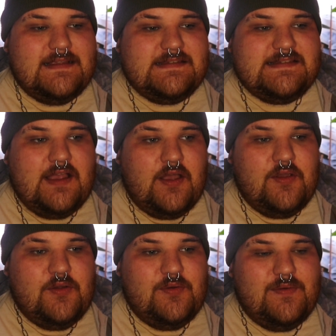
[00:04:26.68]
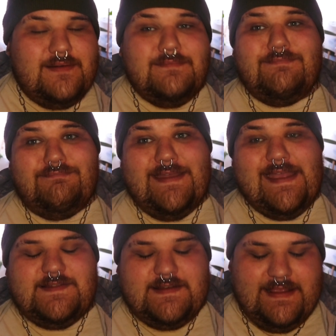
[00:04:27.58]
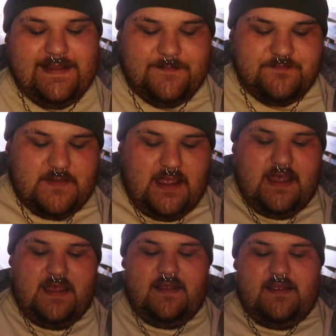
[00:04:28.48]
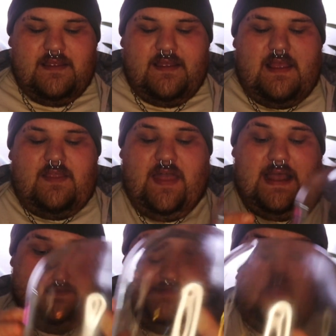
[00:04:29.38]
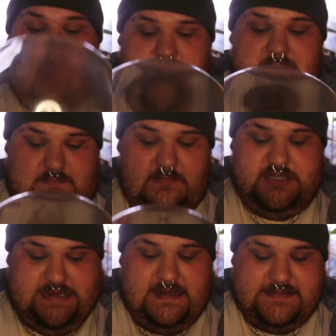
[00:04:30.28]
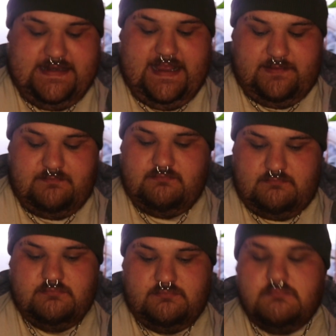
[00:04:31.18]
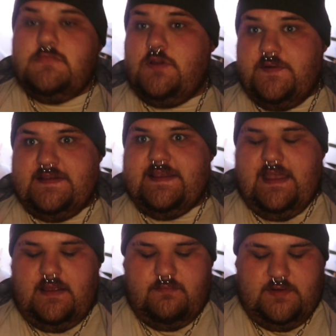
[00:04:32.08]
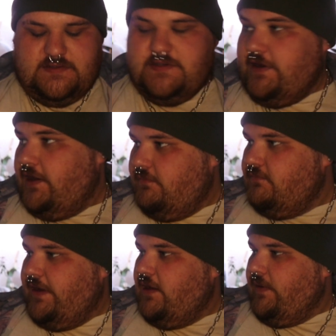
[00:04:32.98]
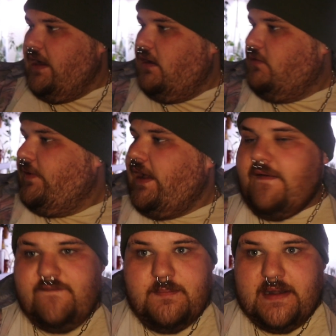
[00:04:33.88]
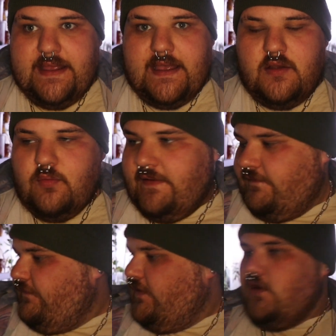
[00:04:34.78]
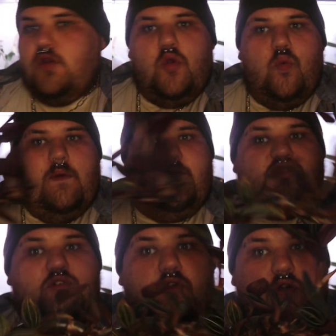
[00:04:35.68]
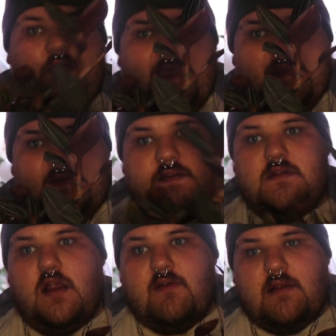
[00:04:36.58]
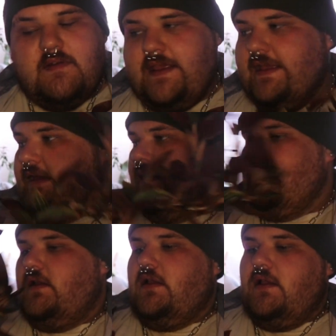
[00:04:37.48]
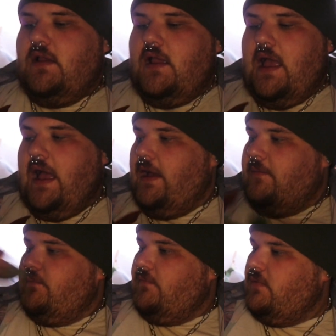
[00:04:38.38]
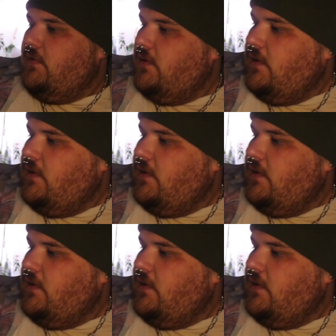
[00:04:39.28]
So here's the tea. That's one genus name, Ludisia, which we are familiar with a jewel orchid around here. And